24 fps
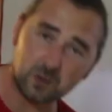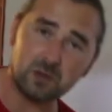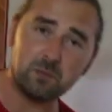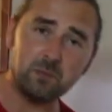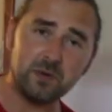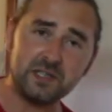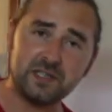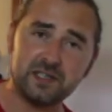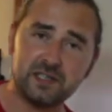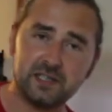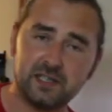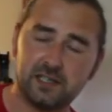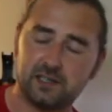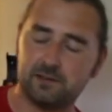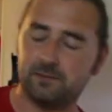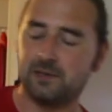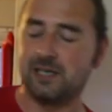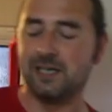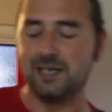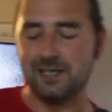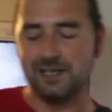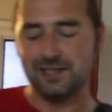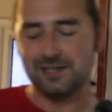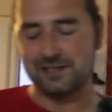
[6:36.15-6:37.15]
with bits in it.
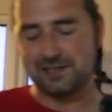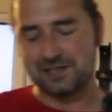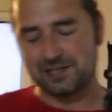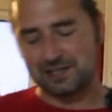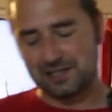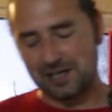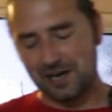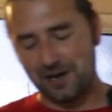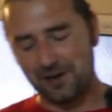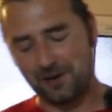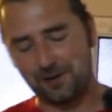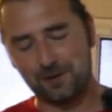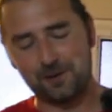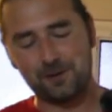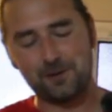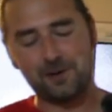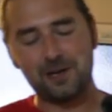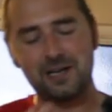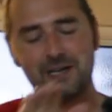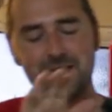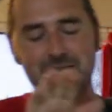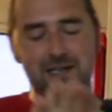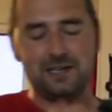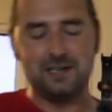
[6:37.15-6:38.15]

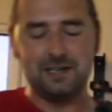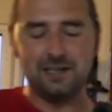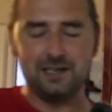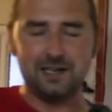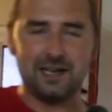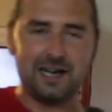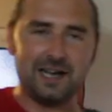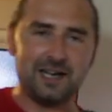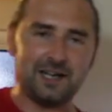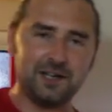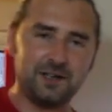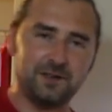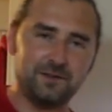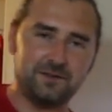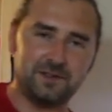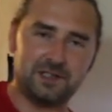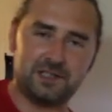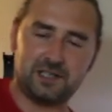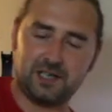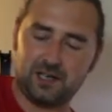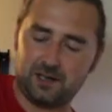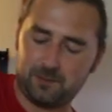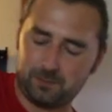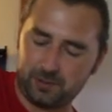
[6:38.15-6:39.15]
So, hand over the
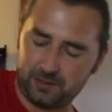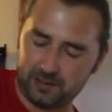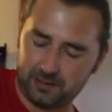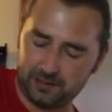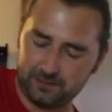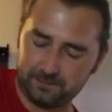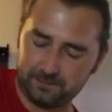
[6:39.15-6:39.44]
top.